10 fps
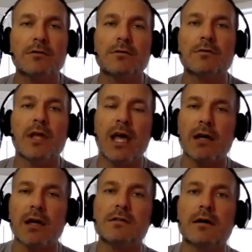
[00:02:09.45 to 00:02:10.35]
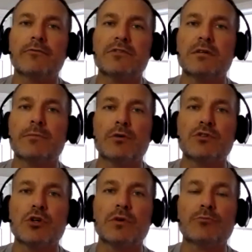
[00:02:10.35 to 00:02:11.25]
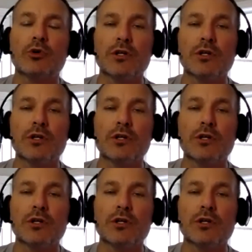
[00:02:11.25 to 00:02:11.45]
to the hands of somebody who's going to put